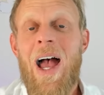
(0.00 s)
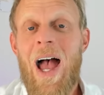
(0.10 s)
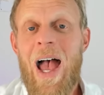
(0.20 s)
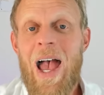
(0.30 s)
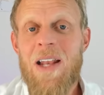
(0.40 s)

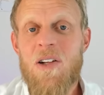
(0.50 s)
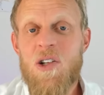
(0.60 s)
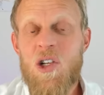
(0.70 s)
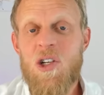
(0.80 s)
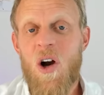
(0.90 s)
and
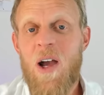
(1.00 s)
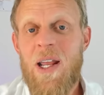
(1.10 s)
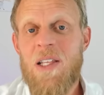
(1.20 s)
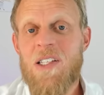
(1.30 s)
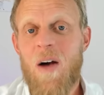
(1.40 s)

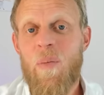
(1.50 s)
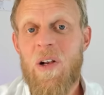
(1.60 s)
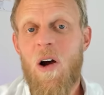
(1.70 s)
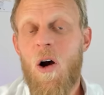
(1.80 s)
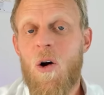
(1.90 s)
Chinese
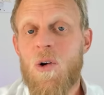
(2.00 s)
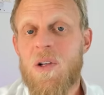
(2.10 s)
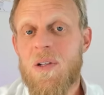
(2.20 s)
government owned